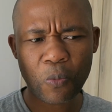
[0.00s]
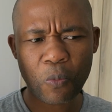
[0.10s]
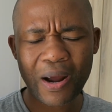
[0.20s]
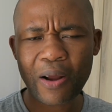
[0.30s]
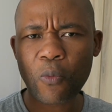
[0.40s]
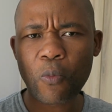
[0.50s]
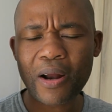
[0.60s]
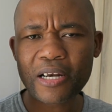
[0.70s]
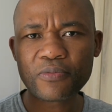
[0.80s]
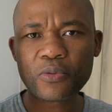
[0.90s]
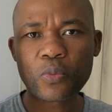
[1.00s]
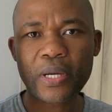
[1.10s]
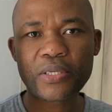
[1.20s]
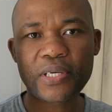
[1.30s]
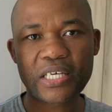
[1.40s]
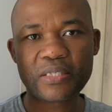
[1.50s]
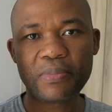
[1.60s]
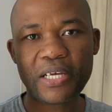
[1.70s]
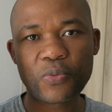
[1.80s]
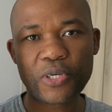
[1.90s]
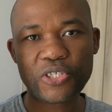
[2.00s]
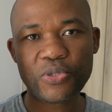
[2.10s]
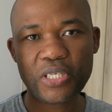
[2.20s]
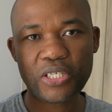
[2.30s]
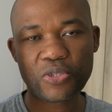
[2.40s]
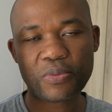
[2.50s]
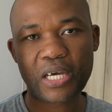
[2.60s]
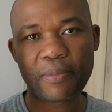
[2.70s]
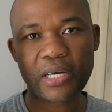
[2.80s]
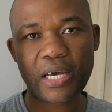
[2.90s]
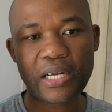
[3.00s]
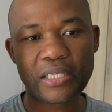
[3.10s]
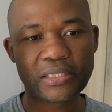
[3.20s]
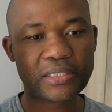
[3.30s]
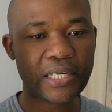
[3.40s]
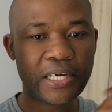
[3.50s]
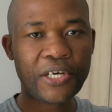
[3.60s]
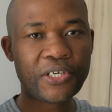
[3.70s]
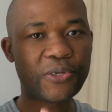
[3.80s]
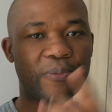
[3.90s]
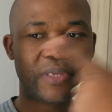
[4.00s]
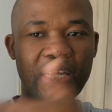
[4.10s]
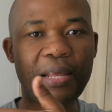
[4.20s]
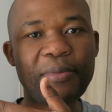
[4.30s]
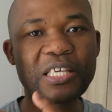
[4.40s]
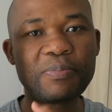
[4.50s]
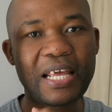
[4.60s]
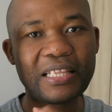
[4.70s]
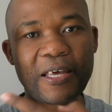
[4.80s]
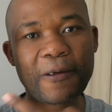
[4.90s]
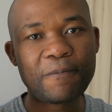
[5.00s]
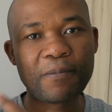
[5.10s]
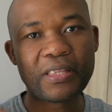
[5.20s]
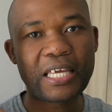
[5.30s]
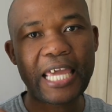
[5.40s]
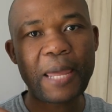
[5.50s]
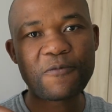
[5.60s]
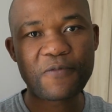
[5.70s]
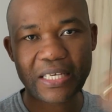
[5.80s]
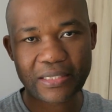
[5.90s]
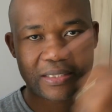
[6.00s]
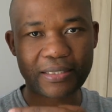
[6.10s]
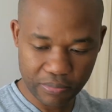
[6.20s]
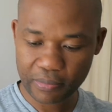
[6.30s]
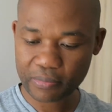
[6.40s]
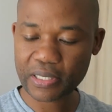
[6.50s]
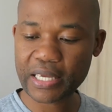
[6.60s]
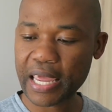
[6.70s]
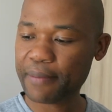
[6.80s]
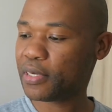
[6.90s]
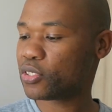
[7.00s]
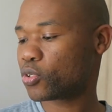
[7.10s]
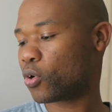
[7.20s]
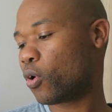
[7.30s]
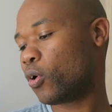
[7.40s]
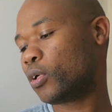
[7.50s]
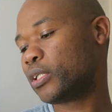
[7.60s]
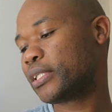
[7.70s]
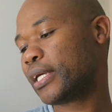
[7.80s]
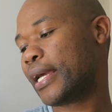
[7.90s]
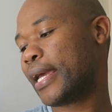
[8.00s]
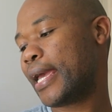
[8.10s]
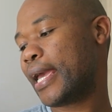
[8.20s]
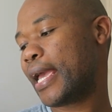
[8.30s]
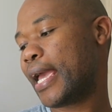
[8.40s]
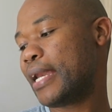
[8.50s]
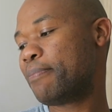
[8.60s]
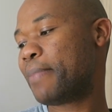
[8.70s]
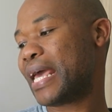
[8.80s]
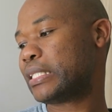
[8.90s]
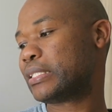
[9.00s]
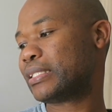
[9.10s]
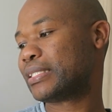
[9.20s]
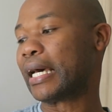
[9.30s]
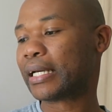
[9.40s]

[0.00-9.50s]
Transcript: what a wonderful way to explain what you need to become an analyst. So let me explain the game first. Game is called Headbands.